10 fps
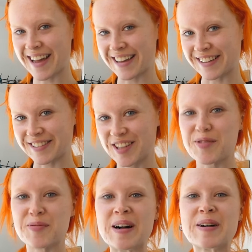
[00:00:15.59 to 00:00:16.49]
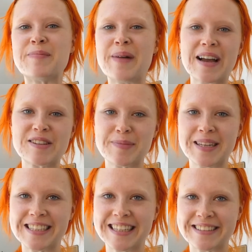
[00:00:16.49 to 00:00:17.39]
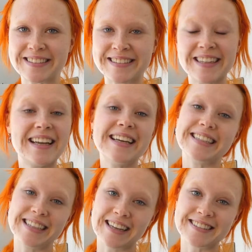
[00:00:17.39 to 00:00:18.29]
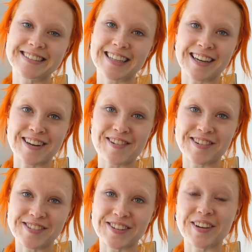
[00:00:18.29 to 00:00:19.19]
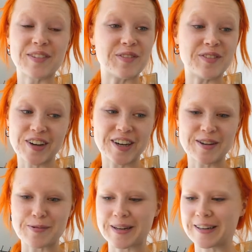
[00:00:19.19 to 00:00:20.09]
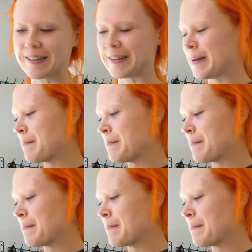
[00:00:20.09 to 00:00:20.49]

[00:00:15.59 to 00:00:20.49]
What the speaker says: And welcome back to my channel. Yes, I know I look very weird.